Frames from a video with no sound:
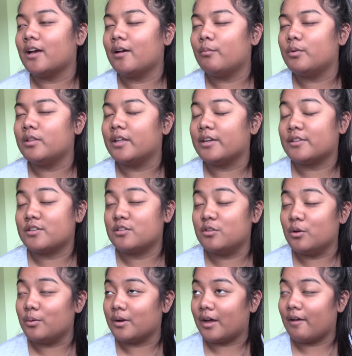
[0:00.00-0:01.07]
I would like to
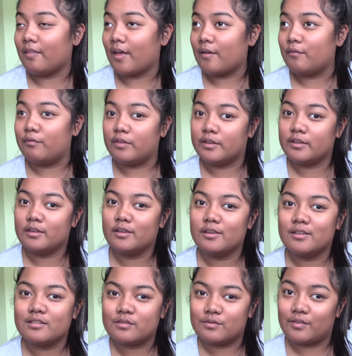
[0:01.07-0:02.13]
note out that Vicky
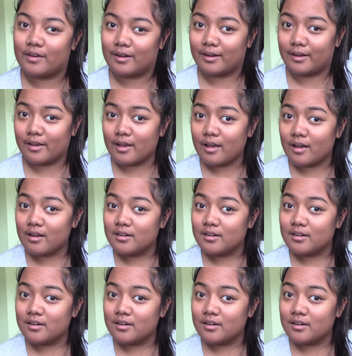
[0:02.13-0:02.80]
is very